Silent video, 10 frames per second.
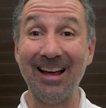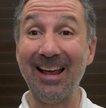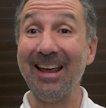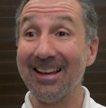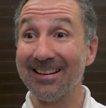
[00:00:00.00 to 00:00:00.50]

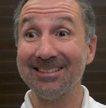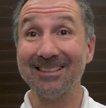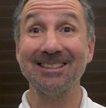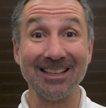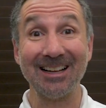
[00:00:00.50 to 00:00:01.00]
and
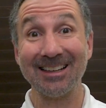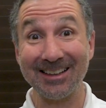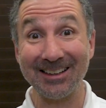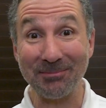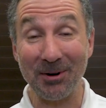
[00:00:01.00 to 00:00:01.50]
is not
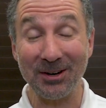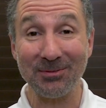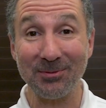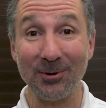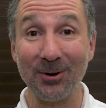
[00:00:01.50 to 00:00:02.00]
getting any money
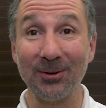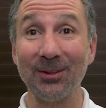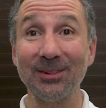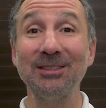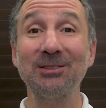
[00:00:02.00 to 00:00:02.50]
for it.
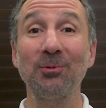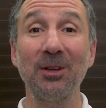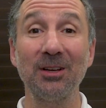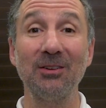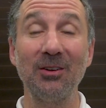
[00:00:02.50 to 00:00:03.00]
The least we
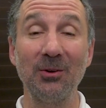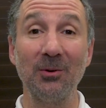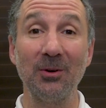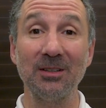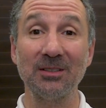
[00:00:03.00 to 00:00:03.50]
can
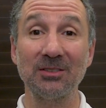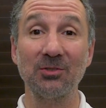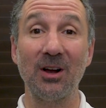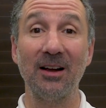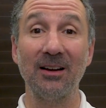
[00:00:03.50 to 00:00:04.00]
do is
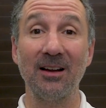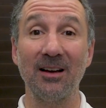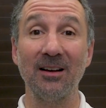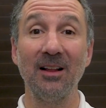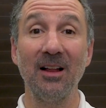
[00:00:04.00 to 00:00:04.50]
try and
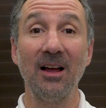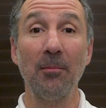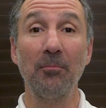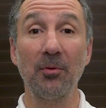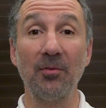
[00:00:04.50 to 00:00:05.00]

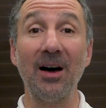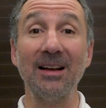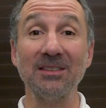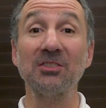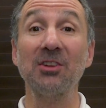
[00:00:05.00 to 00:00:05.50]

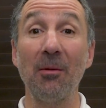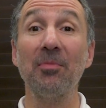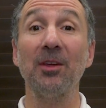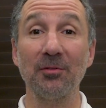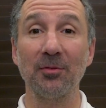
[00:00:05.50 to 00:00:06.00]
provide
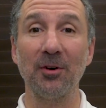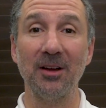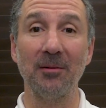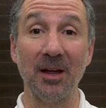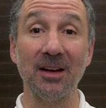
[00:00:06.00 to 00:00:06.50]
something for
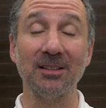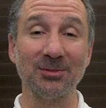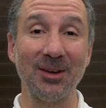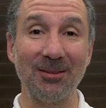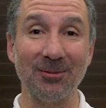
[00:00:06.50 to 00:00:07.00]
him and his
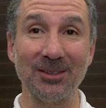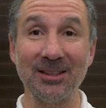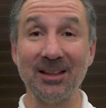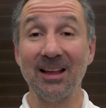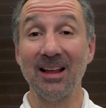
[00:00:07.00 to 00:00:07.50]

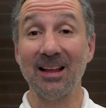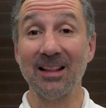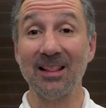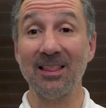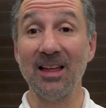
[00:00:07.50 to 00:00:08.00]
families.
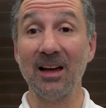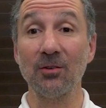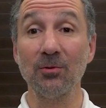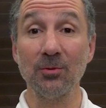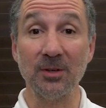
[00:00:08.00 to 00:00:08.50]
That
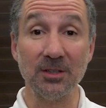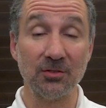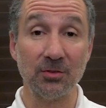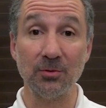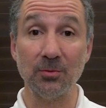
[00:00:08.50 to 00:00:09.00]
grew
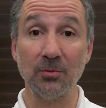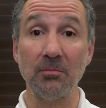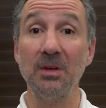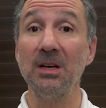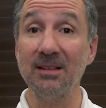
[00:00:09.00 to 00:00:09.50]
into
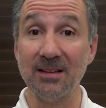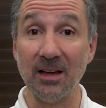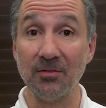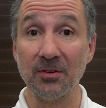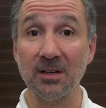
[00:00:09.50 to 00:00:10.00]
meeting
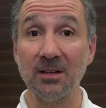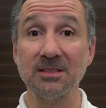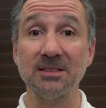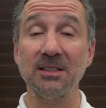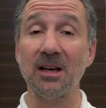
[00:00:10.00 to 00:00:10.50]
David,
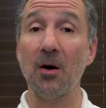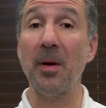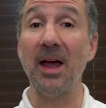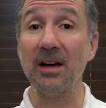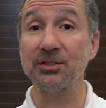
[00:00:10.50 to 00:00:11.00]
seeing how
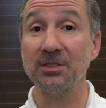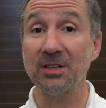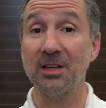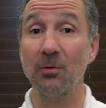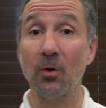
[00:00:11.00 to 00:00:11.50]

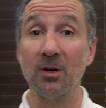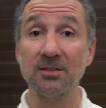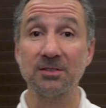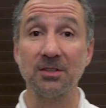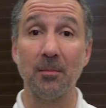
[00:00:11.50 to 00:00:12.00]
passionate he
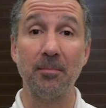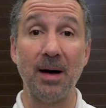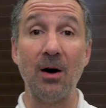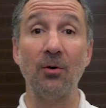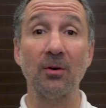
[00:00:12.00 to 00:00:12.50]
was
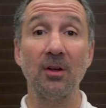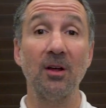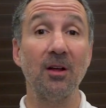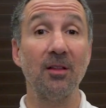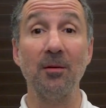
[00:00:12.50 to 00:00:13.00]
about
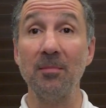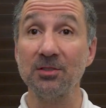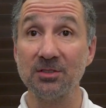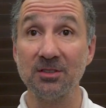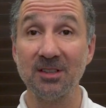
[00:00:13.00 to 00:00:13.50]
the
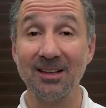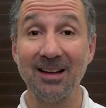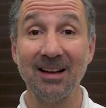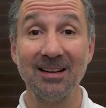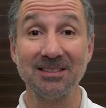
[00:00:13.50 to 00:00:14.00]
mission,
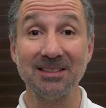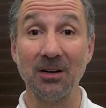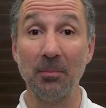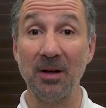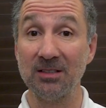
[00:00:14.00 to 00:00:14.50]
seeing
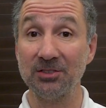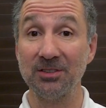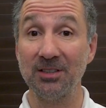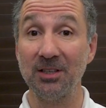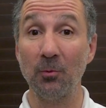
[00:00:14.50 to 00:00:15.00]
how
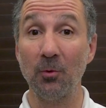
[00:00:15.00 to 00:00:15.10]
passionate he